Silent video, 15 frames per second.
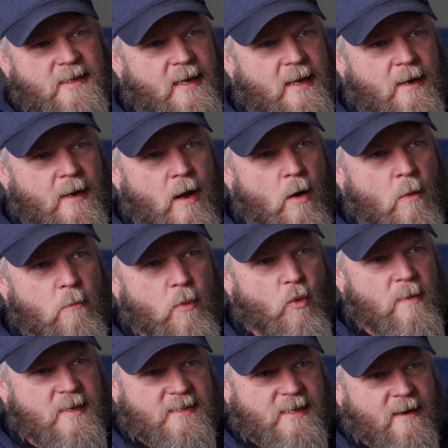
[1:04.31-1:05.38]
thing you know,
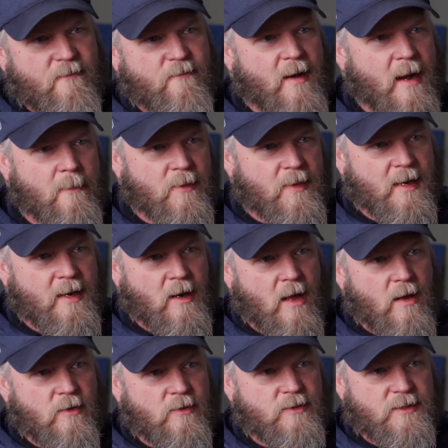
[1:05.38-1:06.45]
boom, he's got a fiber that
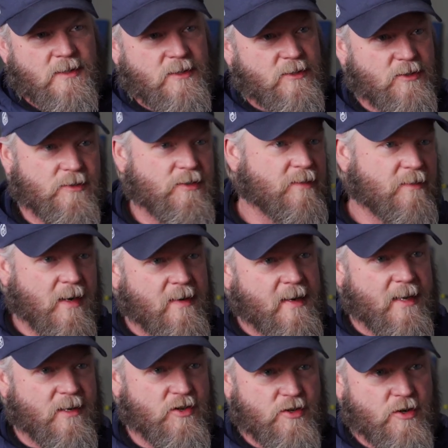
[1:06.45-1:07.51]
glows and he shoots the very
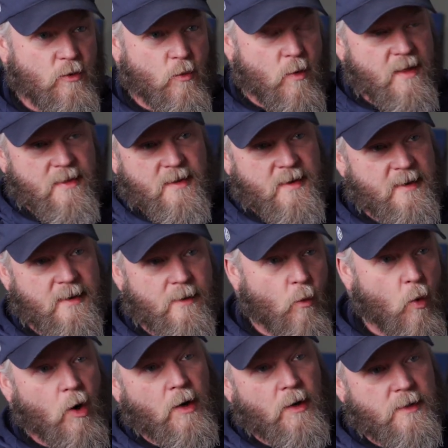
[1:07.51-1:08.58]
next shoot with it and it
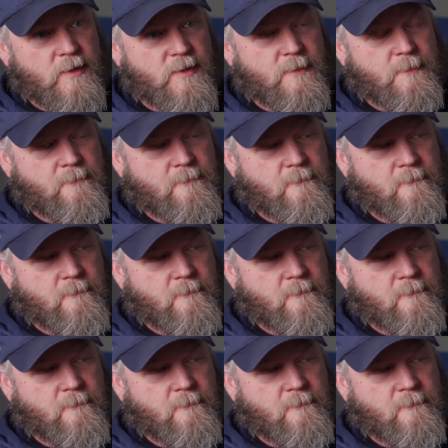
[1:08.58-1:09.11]
works.